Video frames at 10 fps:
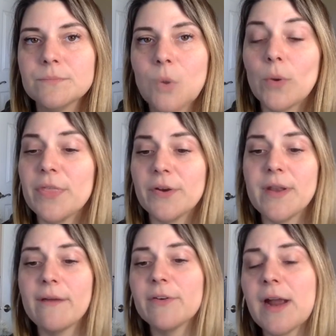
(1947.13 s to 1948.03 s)
Or they're
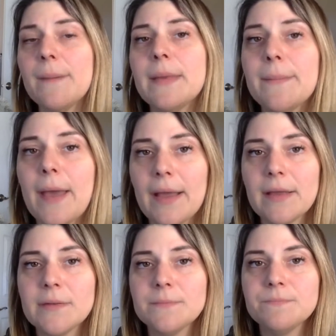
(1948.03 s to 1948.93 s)
never coming back.
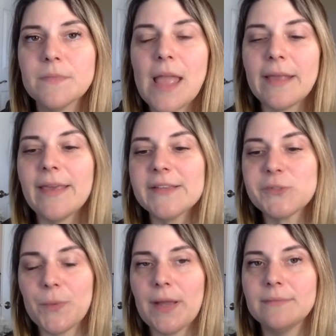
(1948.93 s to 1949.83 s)
And
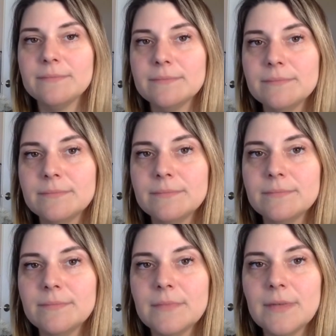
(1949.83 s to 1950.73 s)
guess what?
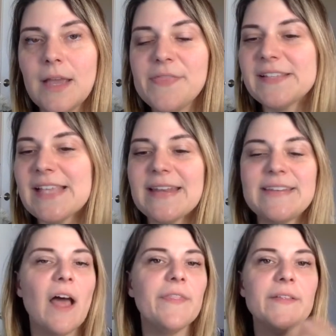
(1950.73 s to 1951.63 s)
This had
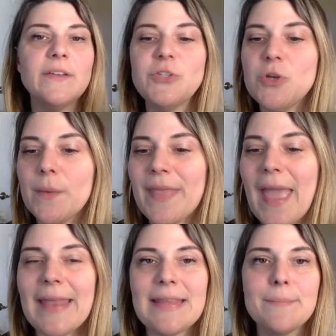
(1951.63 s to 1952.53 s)
nothing to do with
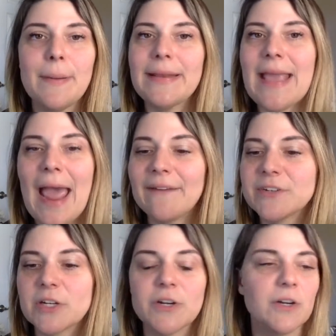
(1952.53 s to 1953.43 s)
anybody
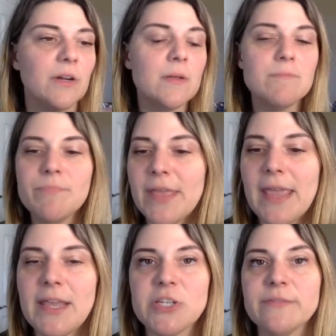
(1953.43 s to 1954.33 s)
after the
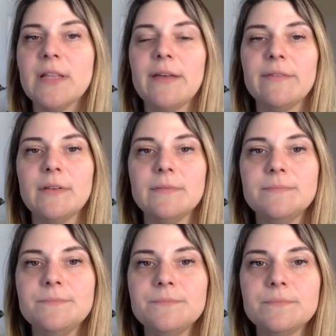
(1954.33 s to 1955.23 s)
age of 11.
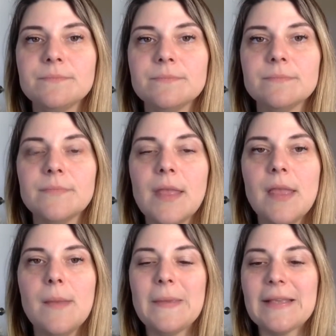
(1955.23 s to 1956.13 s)

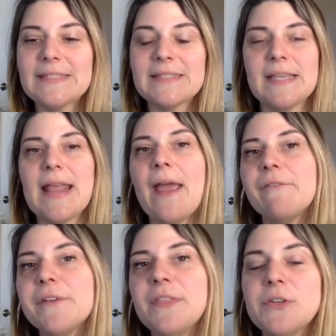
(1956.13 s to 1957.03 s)
Because this had
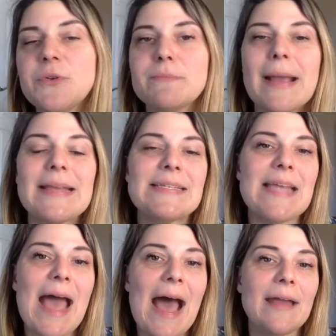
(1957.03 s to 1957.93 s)
everything to do with my
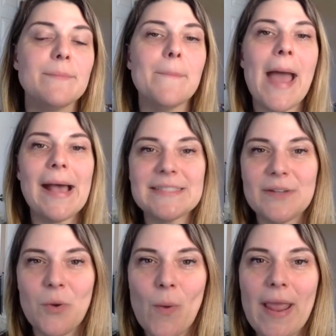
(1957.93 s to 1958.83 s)
dad
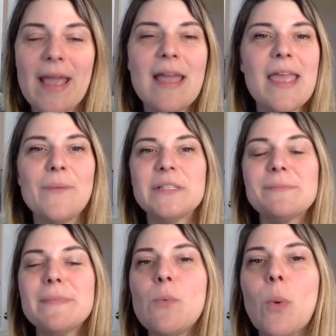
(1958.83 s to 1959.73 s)
passing away. It was
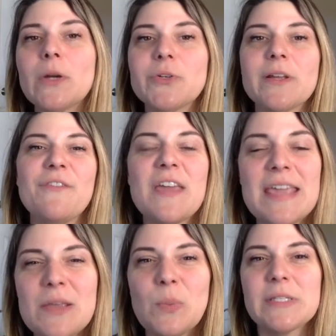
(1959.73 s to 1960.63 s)
me wondering if
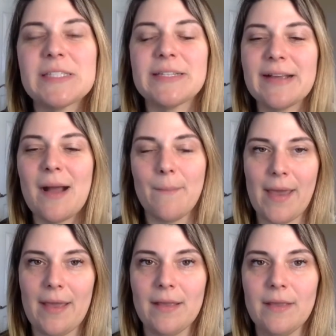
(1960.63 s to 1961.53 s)
he was going to come back.